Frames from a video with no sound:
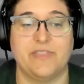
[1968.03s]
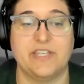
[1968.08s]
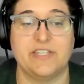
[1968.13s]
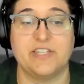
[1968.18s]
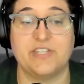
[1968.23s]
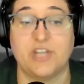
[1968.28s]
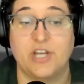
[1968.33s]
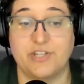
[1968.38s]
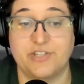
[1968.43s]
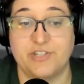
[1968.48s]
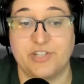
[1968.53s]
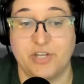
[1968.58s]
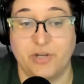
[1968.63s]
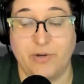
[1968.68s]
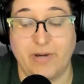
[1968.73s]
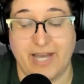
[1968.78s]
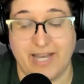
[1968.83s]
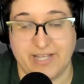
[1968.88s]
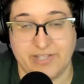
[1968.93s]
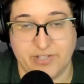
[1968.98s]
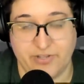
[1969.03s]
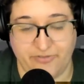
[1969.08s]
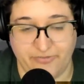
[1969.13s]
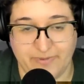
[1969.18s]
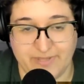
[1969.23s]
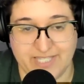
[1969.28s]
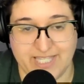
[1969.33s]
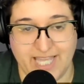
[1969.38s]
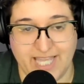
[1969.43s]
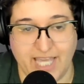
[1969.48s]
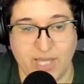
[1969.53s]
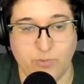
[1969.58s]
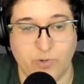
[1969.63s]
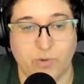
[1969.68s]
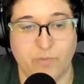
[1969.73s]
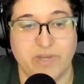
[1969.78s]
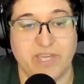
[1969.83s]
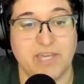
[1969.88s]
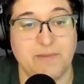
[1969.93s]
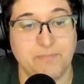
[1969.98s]
This is also, as you've been saying,
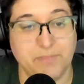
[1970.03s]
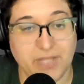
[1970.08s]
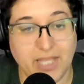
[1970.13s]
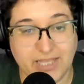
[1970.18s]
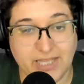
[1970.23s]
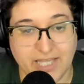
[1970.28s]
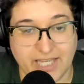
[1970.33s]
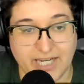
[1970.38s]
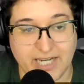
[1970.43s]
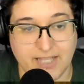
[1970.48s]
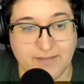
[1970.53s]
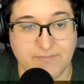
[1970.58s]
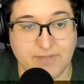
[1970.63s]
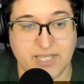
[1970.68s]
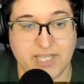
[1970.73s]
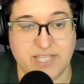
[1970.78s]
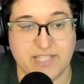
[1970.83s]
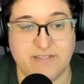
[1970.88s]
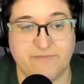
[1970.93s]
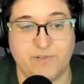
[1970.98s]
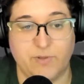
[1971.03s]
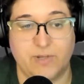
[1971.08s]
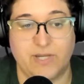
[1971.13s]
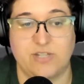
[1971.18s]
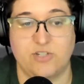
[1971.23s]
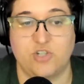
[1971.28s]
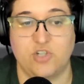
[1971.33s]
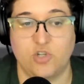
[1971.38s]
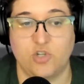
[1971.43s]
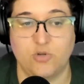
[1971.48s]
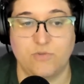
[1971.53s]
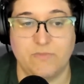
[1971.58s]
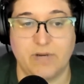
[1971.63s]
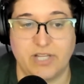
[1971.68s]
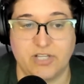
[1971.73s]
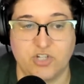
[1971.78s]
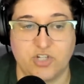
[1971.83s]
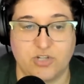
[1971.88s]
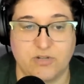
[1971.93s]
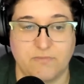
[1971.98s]
where we get bloodletting because if you had too
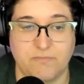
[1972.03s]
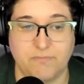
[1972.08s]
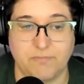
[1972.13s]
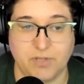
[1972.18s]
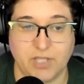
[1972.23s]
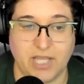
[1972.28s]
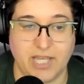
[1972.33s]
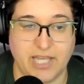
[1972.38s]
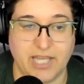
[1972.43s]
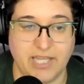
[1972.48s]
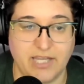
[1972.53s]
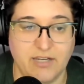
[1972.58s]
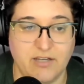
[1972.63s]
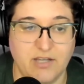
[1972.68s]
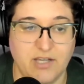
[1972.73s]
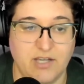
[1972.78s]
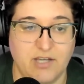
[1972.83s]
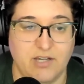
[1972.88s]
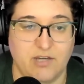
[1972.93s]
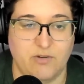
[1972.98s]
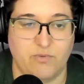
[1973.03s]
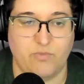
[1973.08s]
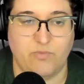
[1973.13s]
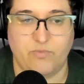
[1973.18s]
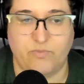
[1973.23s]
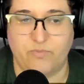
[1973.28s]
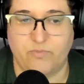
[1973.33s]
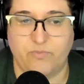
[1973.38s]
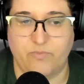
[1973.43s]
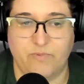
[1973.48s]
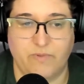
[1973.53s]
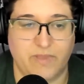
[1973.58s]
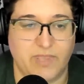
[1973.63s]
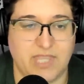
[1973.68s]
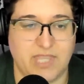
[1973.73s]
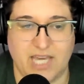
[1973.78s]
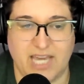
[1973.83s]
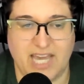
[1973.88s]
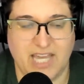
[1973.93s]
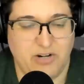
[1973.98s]
much blood,
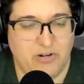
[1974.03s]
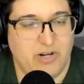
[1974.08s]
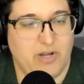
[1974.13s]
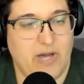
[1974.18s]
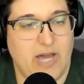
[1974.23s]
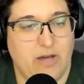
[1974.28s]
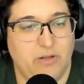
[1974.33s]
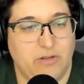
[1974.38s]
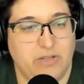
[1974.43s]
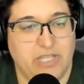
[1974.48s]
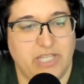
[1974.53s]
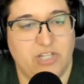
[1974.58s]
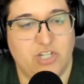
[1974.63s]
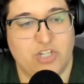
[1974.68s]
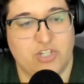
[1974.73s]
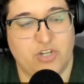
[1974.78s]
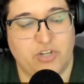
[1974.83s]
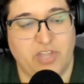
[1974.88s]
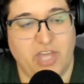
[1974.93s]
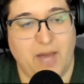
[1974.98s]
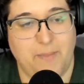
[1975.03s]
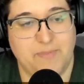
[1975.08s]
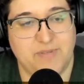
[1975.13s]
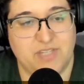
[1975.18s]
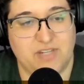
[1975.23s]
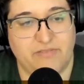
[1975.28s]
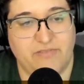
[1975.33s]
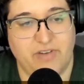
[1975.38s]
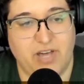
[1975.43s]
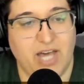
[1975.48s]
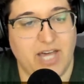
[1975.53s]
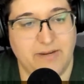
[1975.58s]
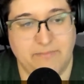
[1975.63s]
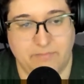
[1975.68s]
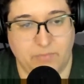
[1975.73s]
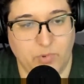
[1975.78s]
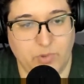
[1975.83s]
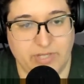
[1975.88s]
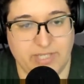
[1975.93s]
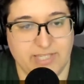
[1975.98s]
I don't know how leeches are the opposite of hot and
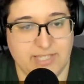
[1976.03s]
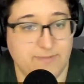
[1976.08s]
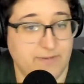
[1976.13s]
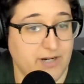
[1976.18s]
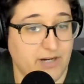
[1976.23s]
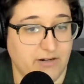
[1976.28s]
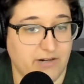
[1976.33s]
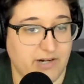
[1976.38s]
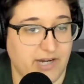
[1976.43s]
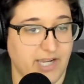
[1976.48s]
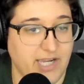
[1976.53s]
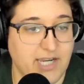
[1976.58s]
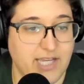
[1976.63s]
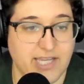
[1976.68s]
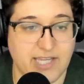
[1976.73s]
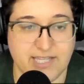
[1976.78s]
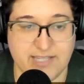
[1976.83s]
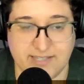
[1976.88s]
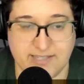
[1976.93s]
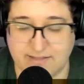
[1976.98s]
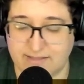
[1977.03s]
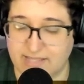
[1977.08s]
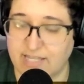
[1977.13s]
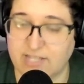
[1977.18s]
moist, but all right, I guess